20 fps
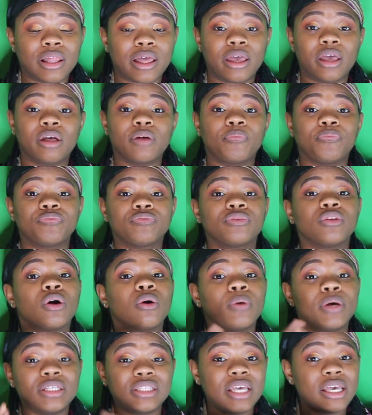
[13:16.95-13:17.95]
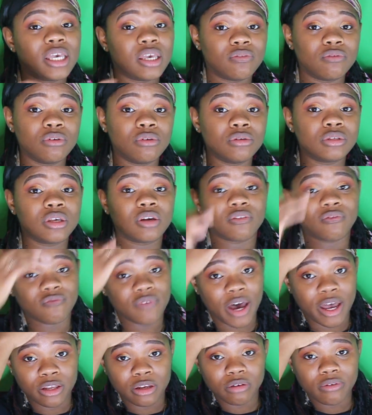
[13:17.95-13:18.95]
Like the quiz they give you to
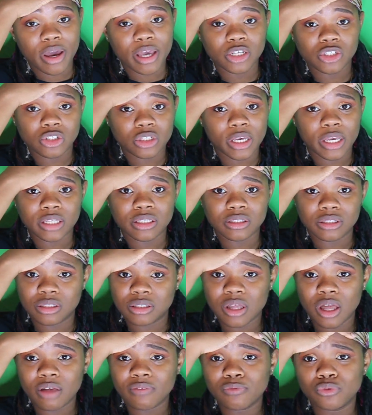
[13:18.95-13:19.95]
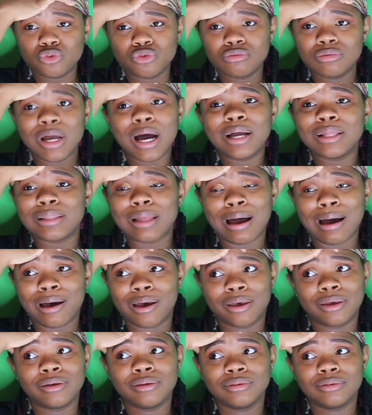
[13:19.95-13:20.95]
find your right shade and stuff, do not
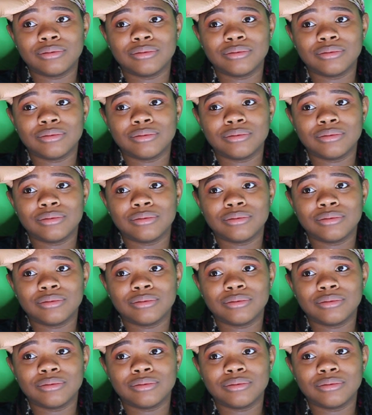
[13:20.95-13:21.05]
lie.